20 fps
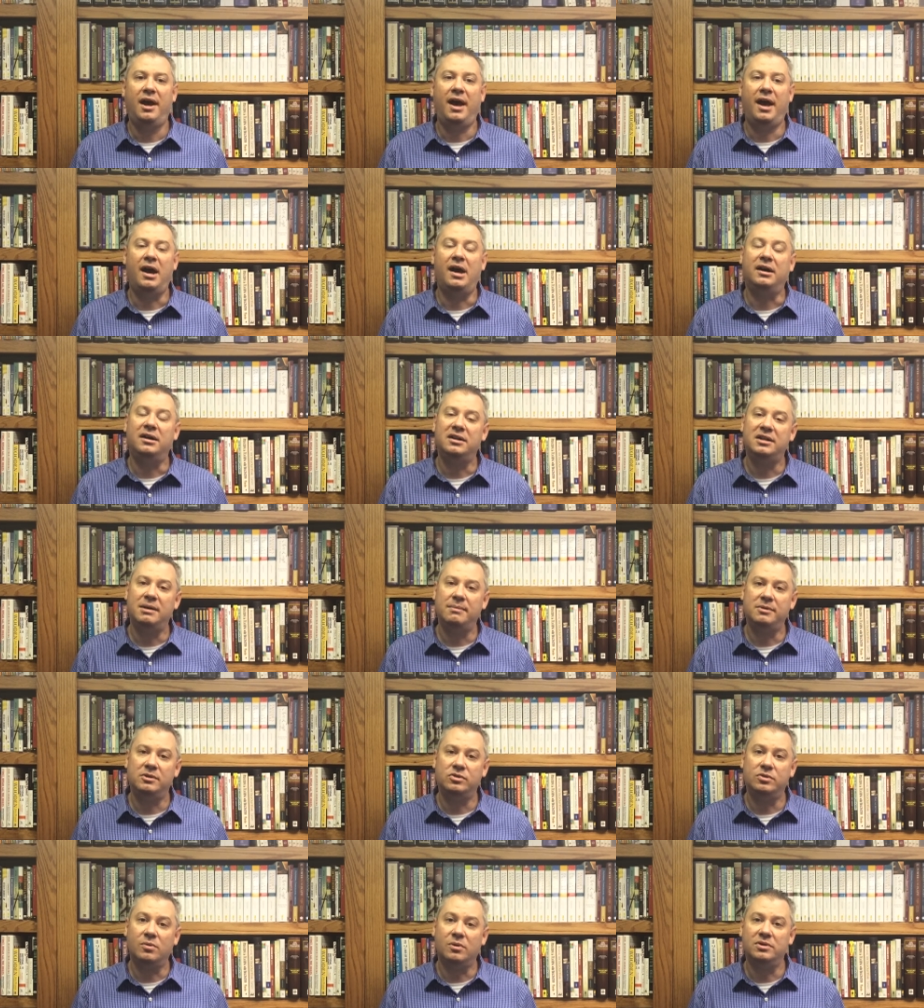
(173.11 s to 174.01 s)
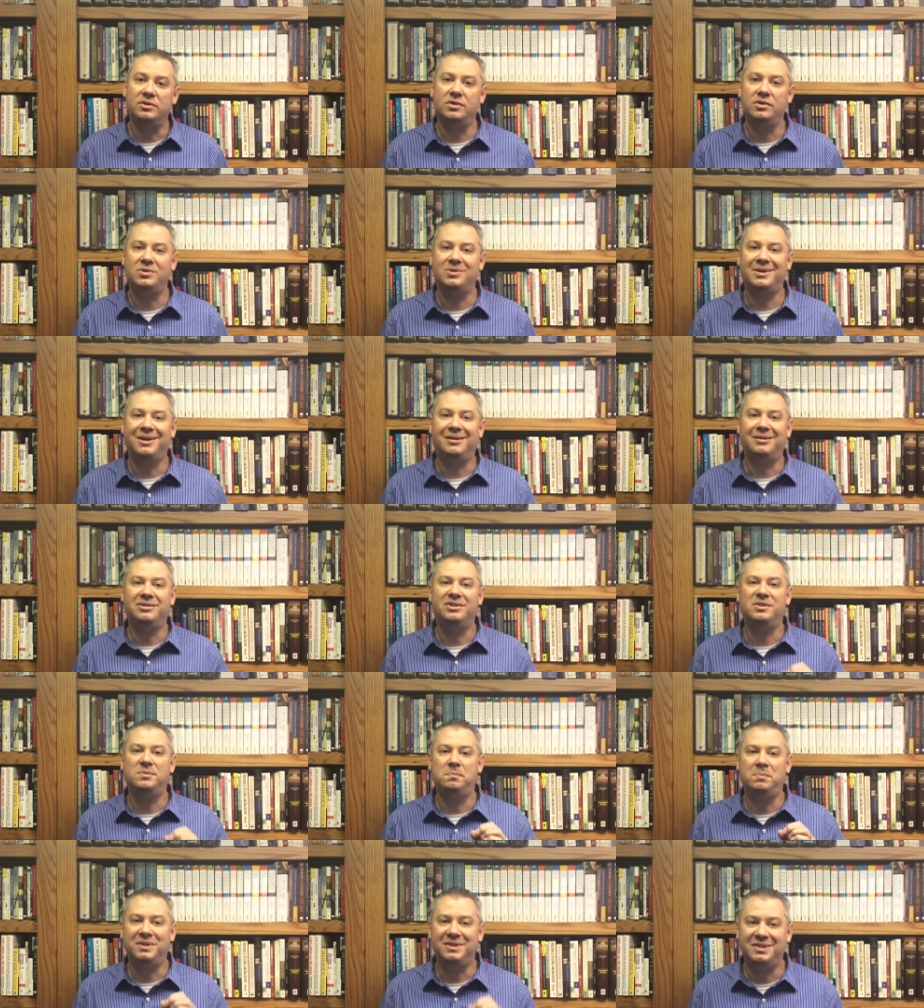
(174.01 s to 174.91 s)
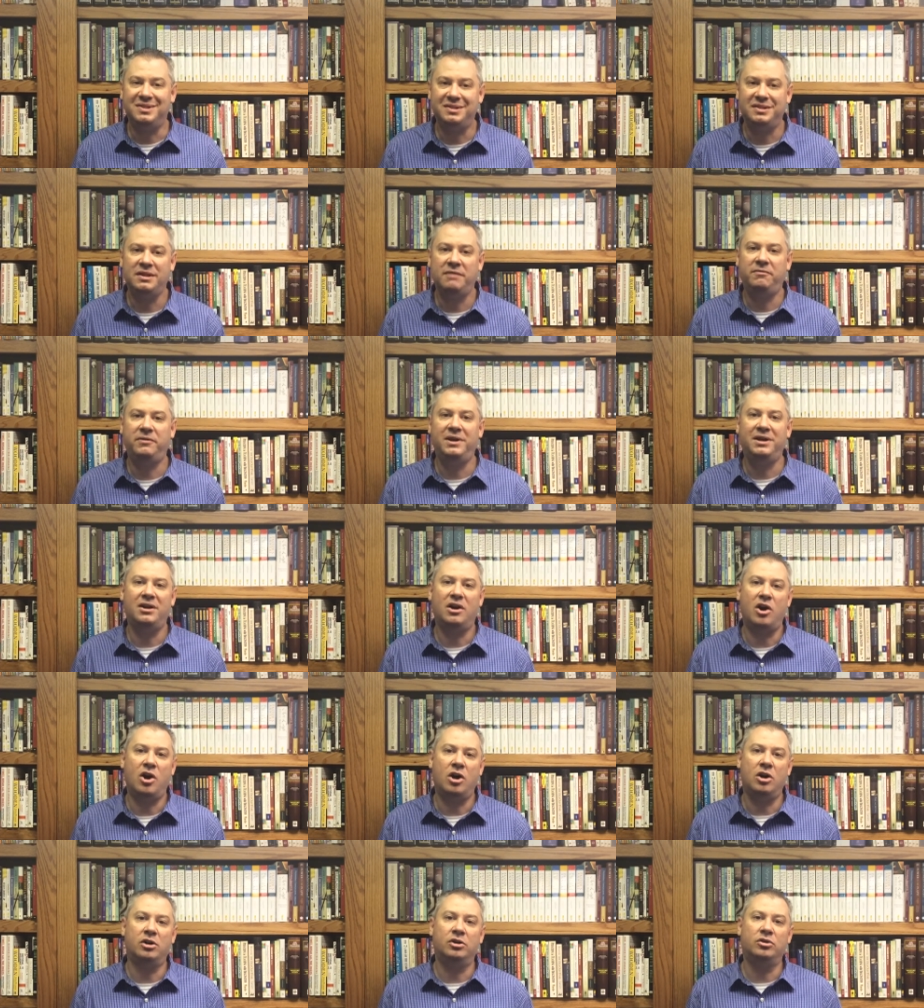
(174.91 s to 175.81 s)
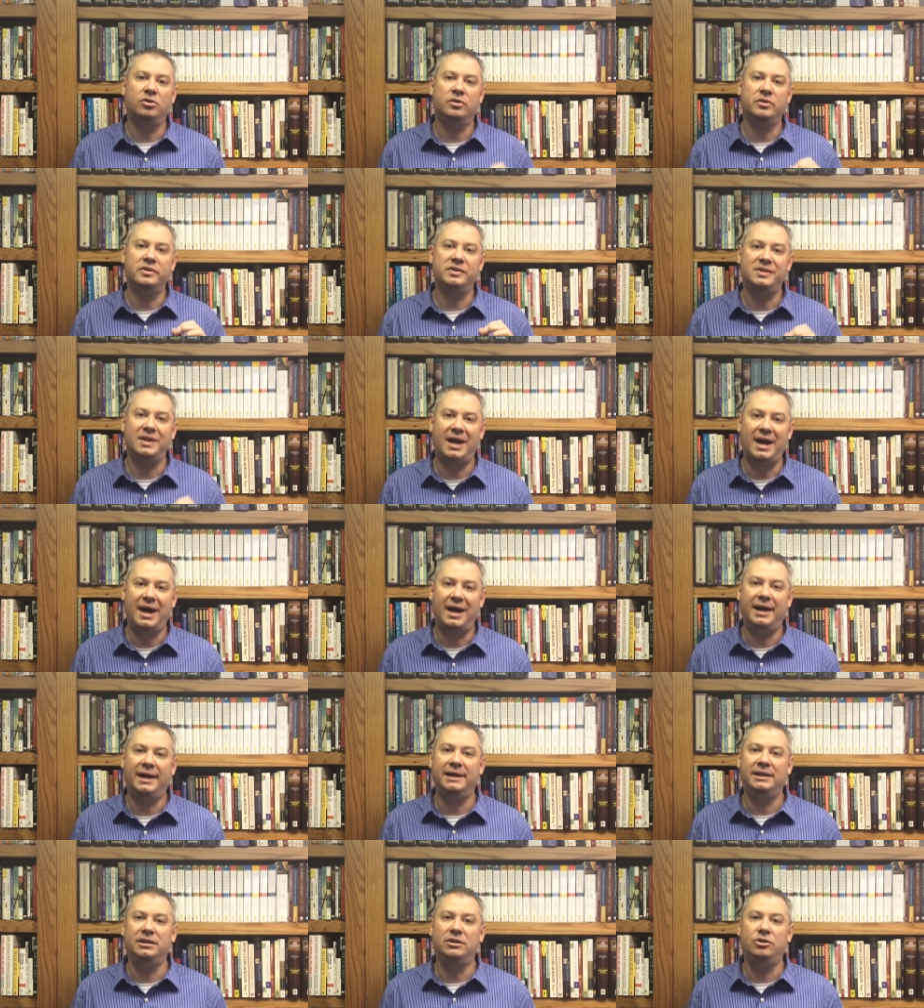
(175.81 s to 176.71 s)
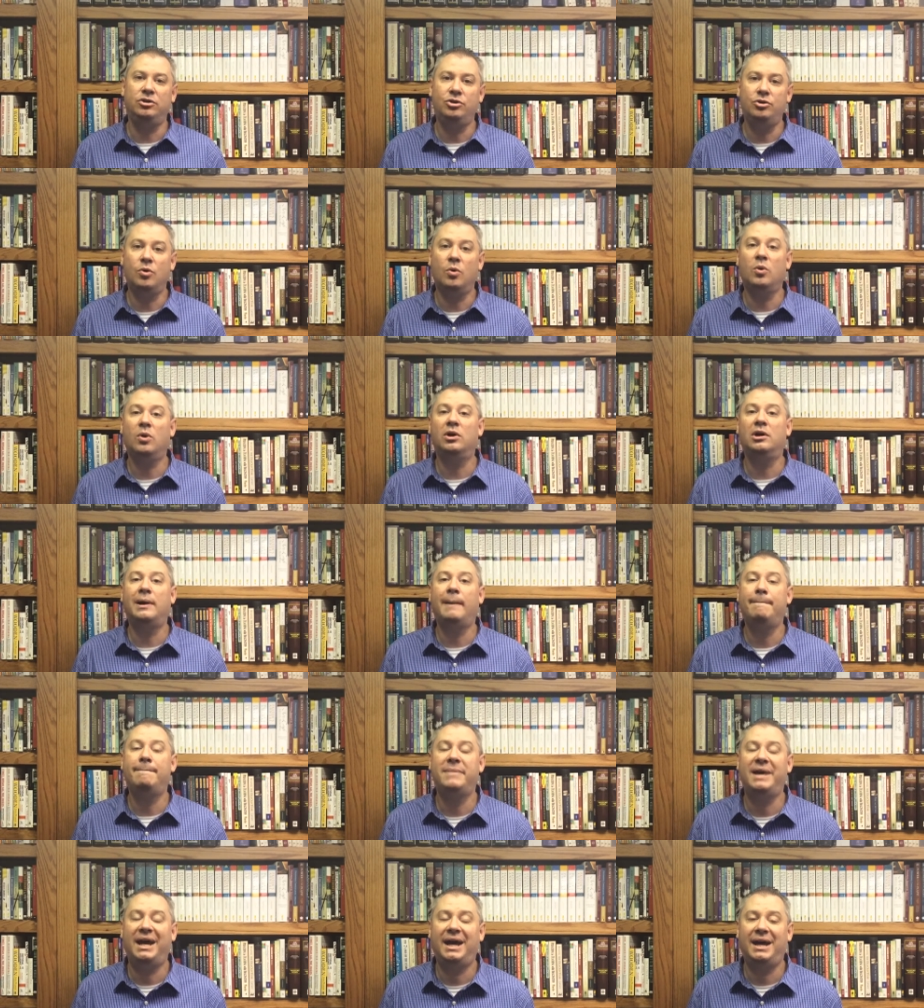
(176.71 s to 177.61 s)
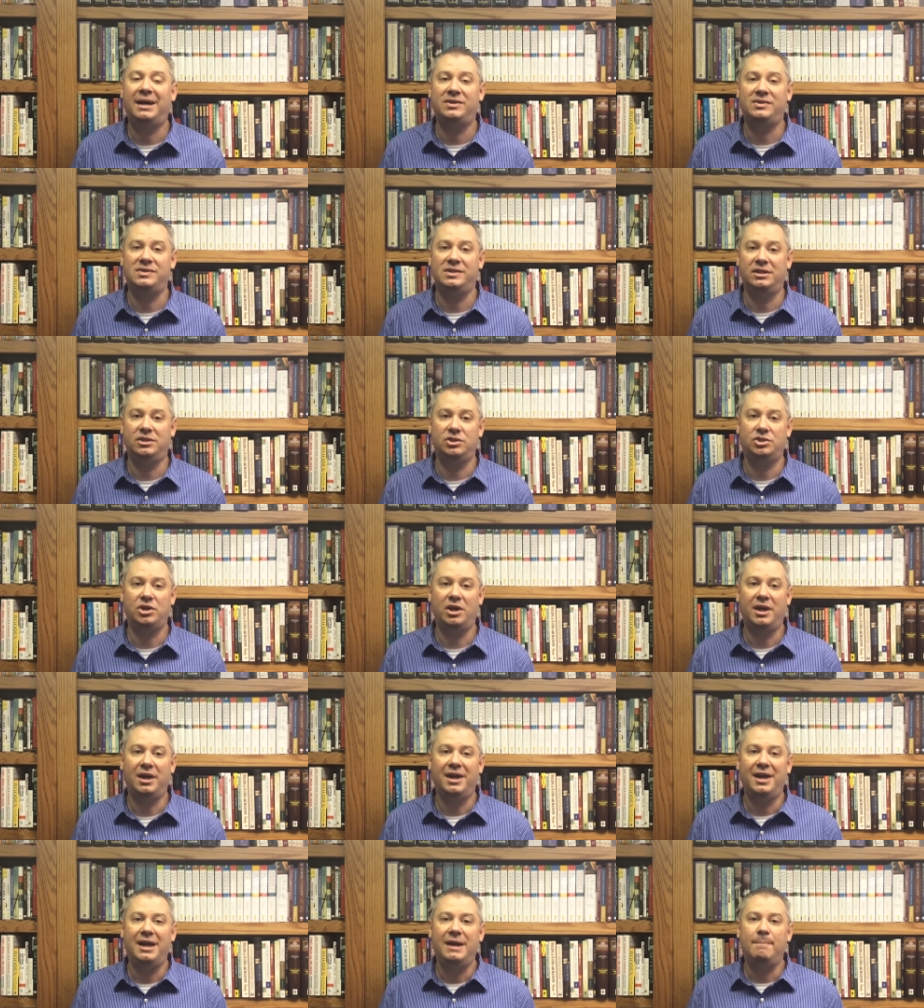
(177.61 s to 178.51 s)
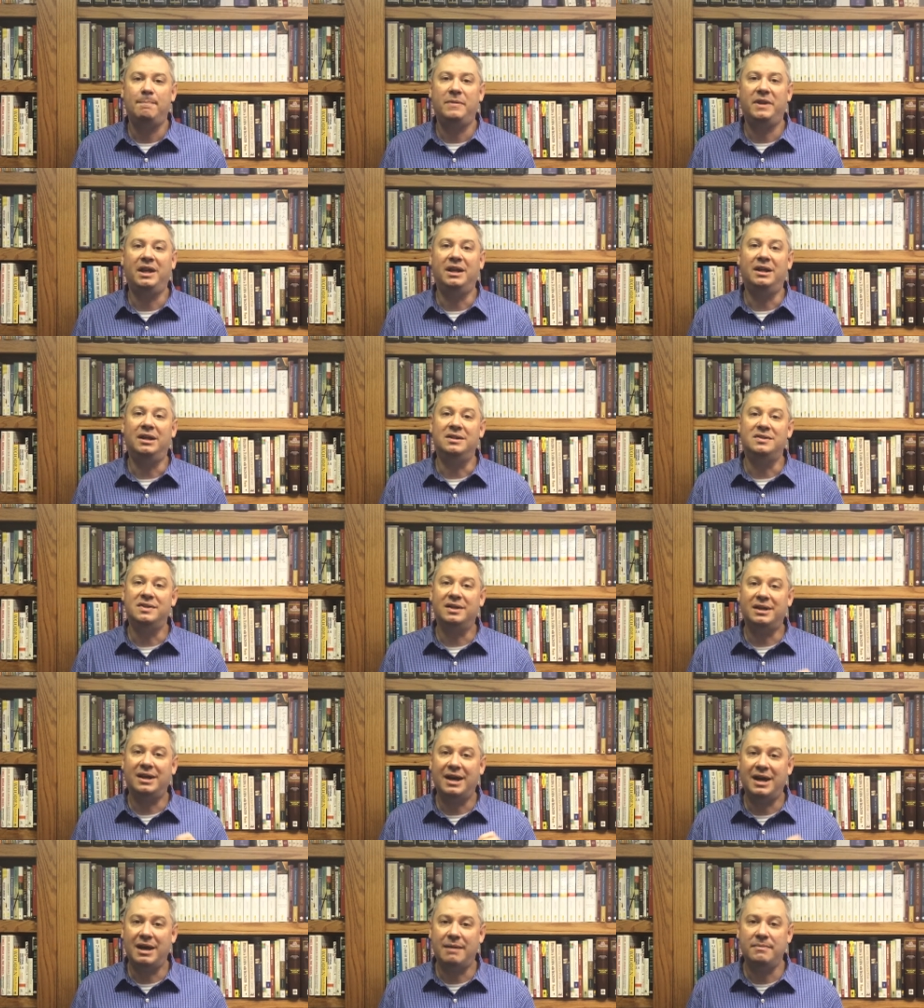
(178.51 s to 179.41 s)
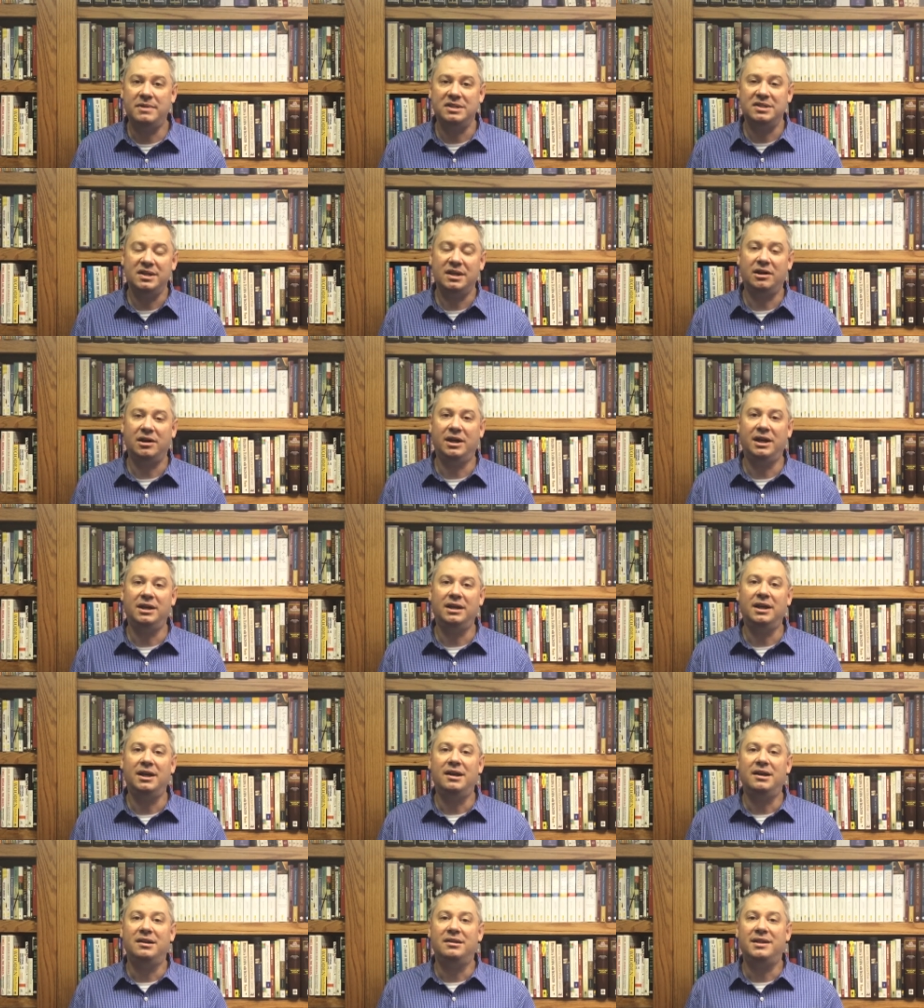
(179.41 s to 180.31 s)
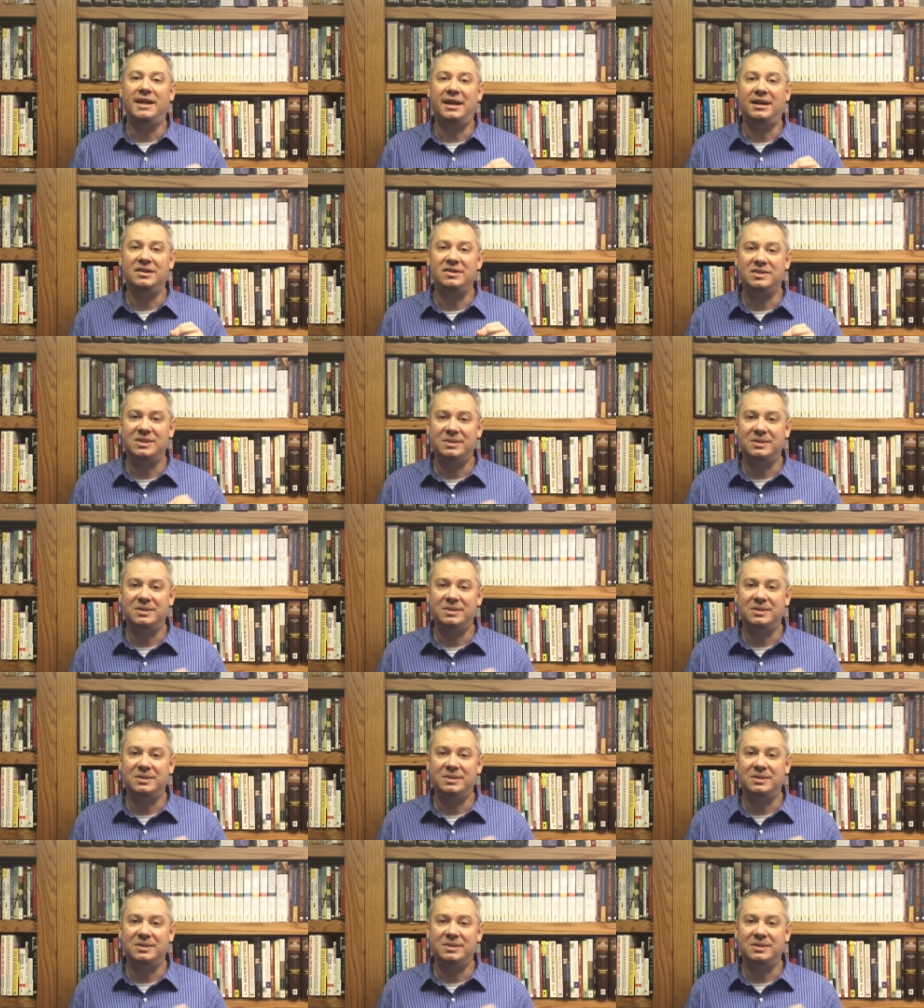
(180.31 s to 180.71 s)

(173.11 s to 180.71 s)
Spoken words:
Academic sources are specific articles on your passage. It is a commentary that is